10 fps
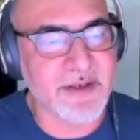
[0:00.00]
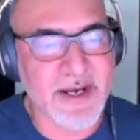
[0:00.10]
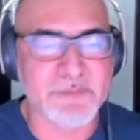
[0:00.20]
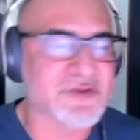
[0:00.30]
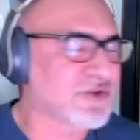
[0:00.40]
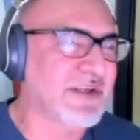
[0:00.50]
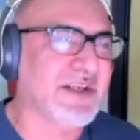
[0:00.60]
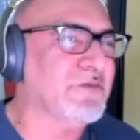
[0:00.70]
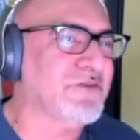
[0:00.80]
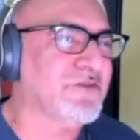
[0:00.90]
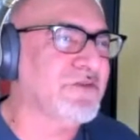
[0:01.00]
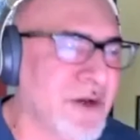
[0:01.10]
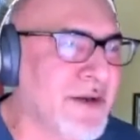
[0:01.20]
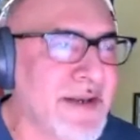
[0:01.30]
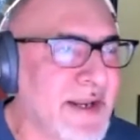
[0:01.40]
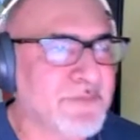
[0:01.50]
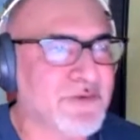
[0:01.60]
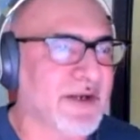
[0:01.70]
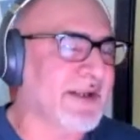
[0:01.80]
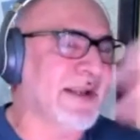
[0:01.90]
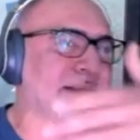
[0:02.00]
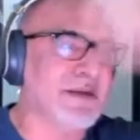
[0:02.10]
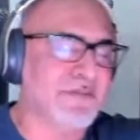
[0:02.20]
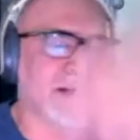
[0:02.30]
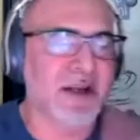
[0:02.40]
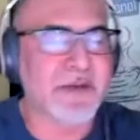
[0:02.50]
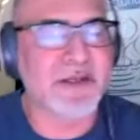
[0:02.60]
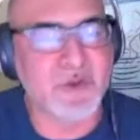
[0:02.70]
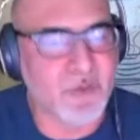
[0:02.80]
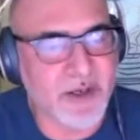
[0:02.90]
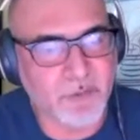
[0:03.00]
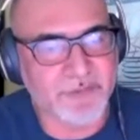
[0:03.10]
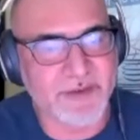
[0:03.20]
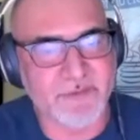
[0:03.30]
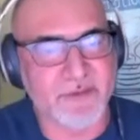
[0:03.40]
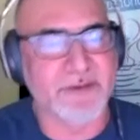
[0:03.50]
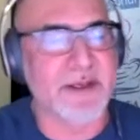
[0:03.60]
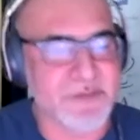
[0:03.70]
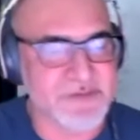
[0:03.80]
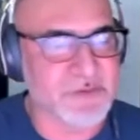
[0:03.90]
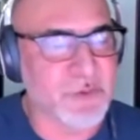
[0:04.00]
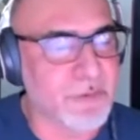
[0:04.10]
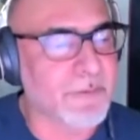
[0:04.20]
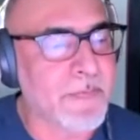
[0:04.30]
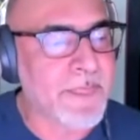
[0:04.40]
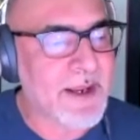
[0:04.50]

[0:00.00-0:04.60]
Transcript: And I'm just going to give some run name so I can identify in my UI what that run name is called.